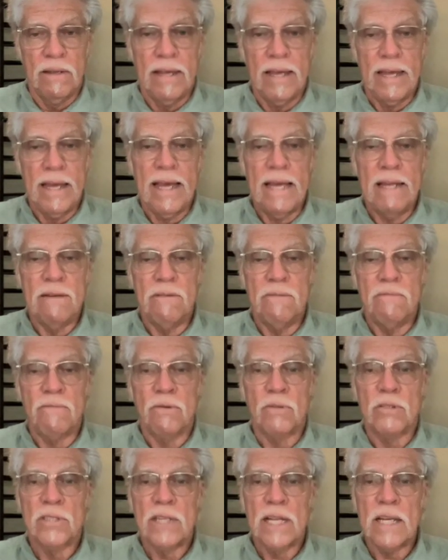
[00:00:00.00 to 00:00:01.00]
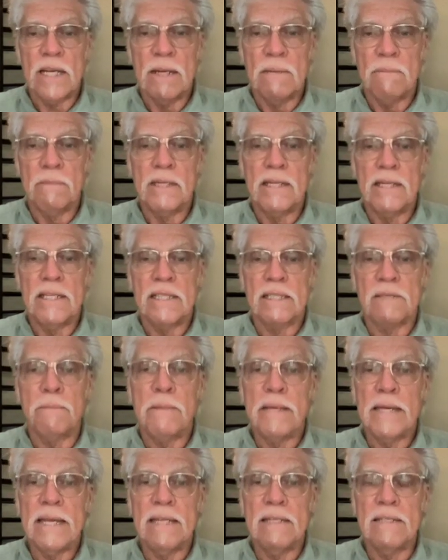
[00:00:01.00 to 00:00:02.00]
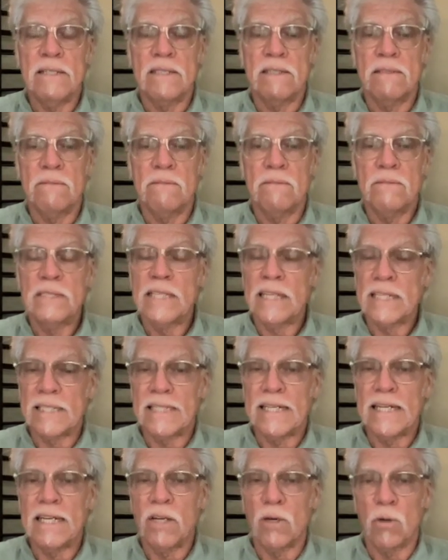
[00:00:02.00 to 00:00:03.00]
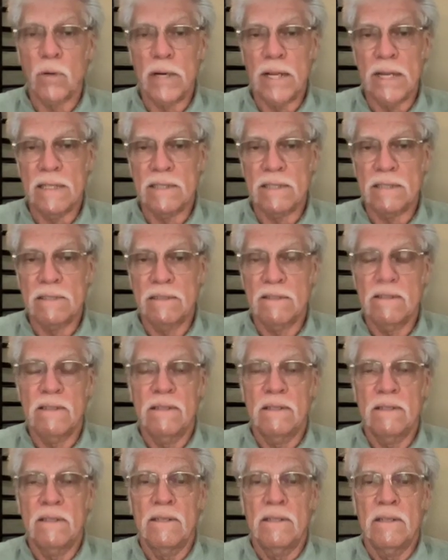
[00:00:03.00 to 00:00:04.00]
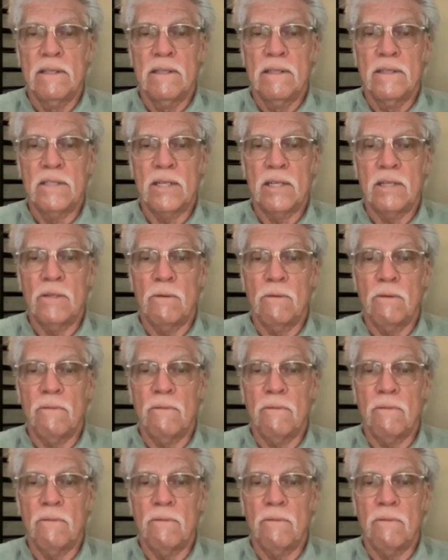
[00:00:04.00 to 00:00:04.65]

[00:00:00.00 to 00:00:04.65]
And for some, this means 60 degrees. So